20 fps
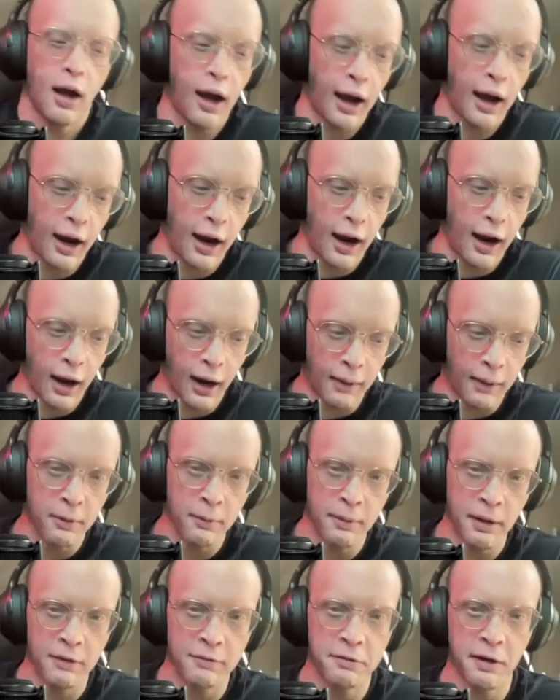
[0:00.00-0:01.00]
I'm a
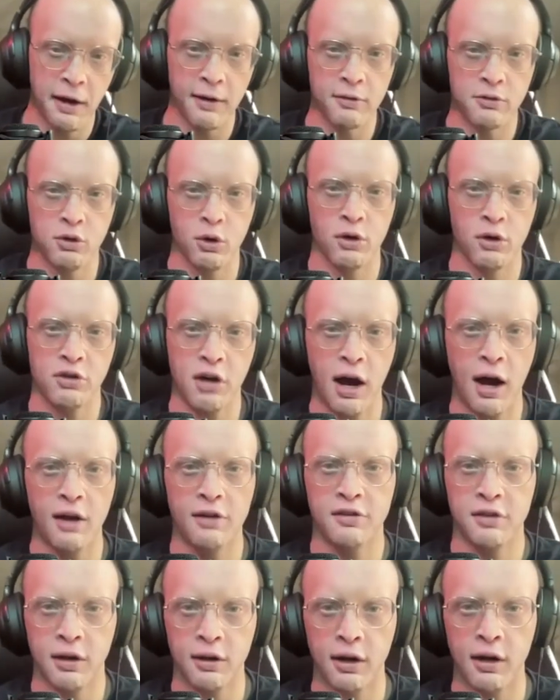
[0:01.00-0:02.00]
big fan of George
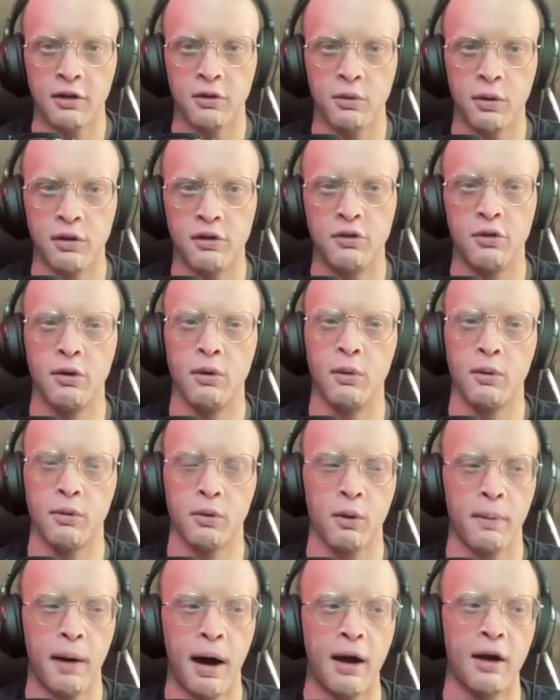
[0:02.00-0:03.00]
Hotz. I like what he's doing with
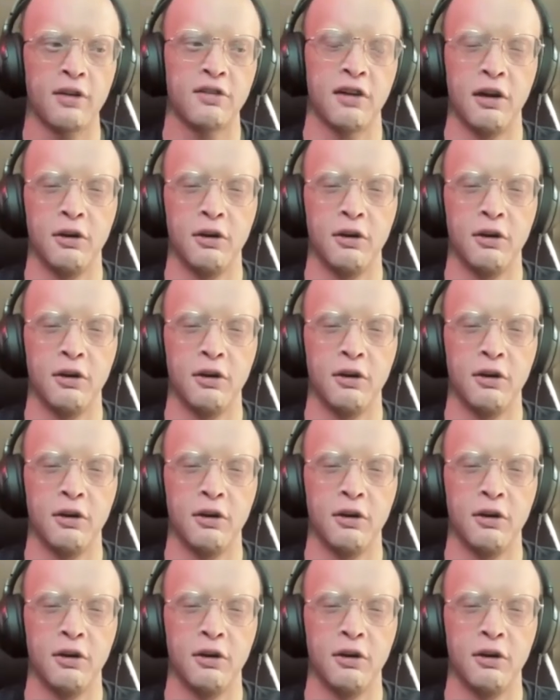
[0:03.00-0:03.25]
robotics.